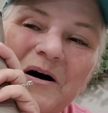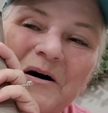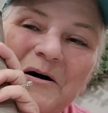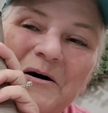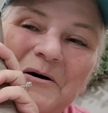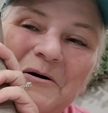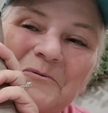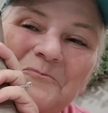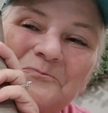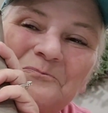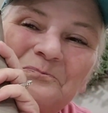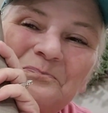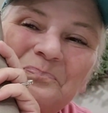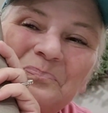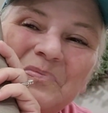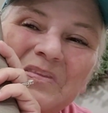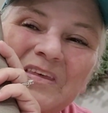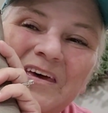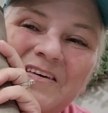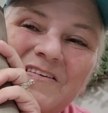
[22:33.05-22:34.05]
Um,
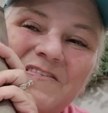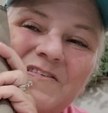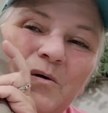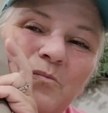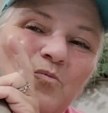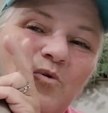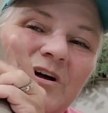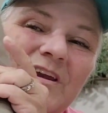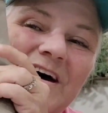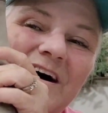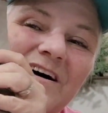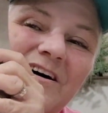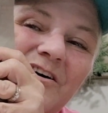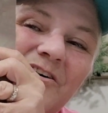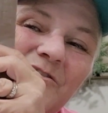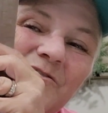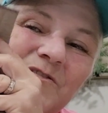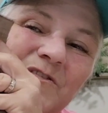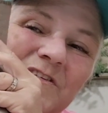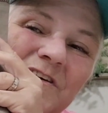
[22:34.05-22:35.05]
someone
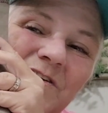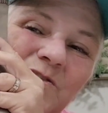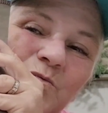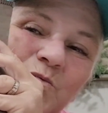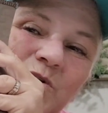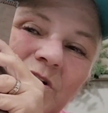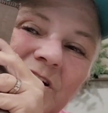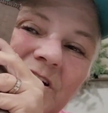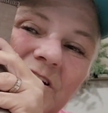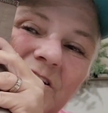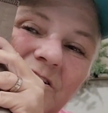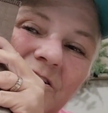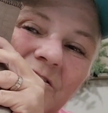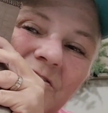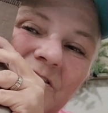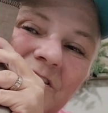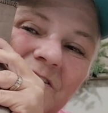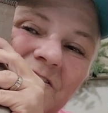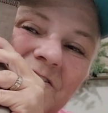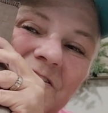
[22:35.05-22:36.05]
else is working
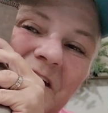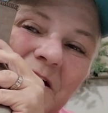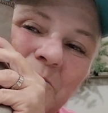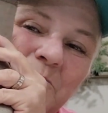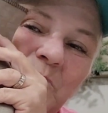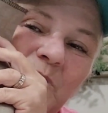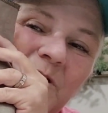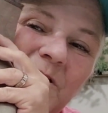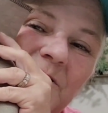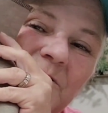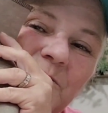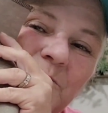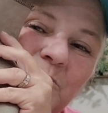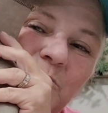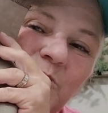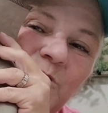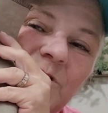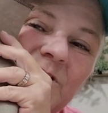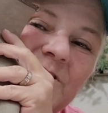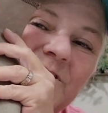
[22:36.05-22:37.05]
on this same part of the
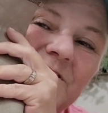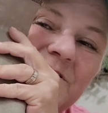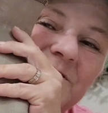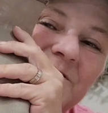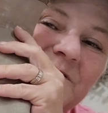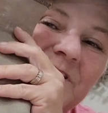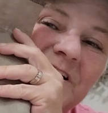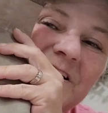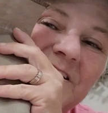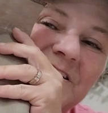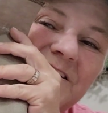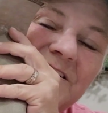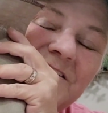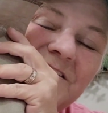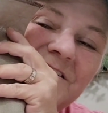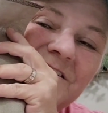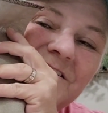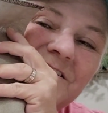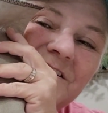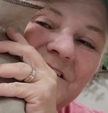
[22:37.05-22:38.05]
border right
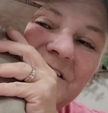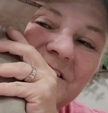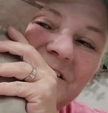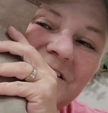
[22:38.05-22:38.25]
here.